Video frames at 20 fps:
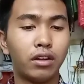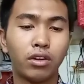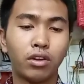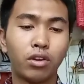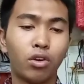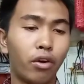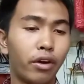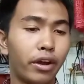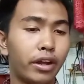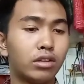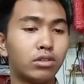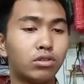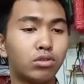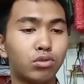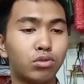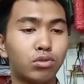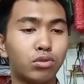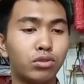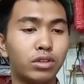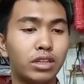going
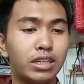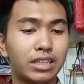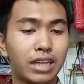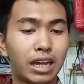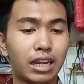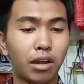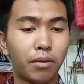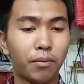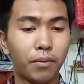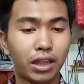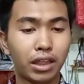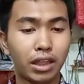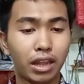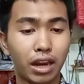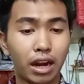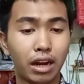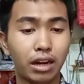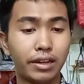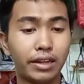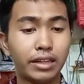to design the
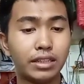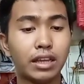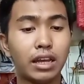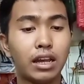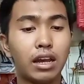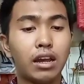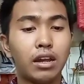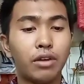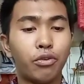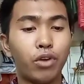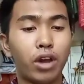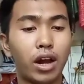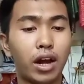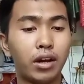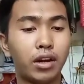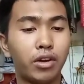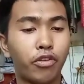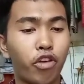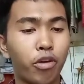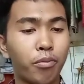material is
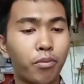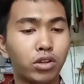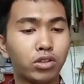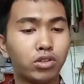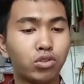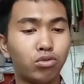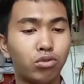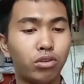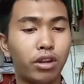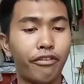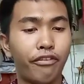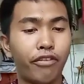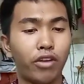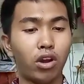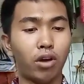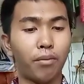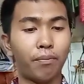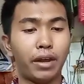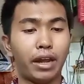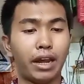we must to
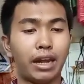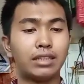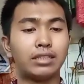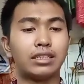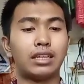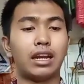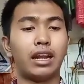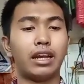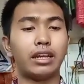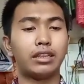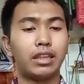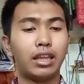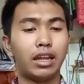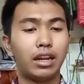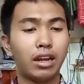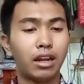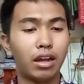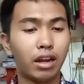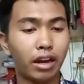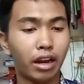developing and
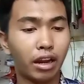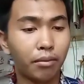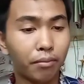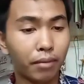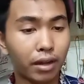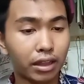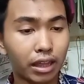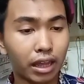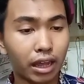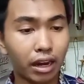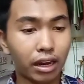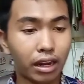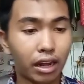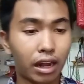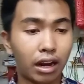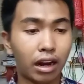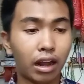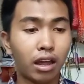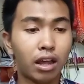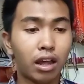selecting learning
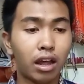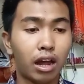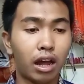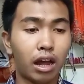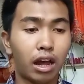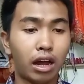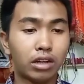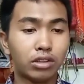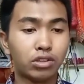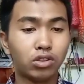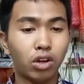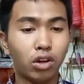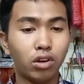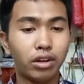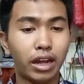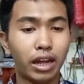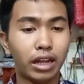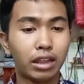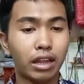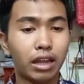material, so
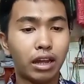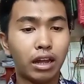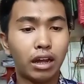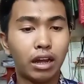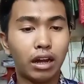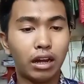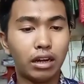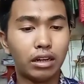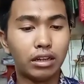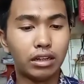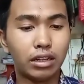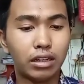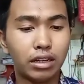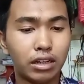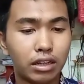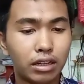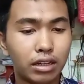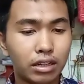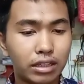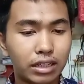that
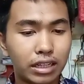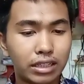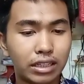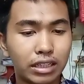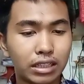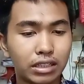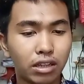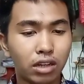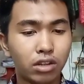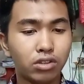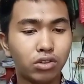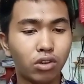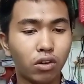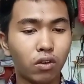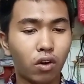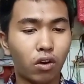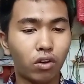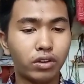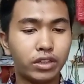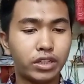this is also
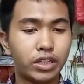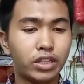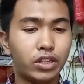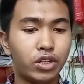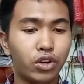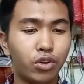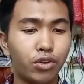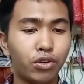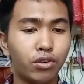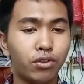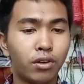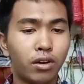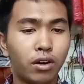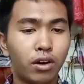continue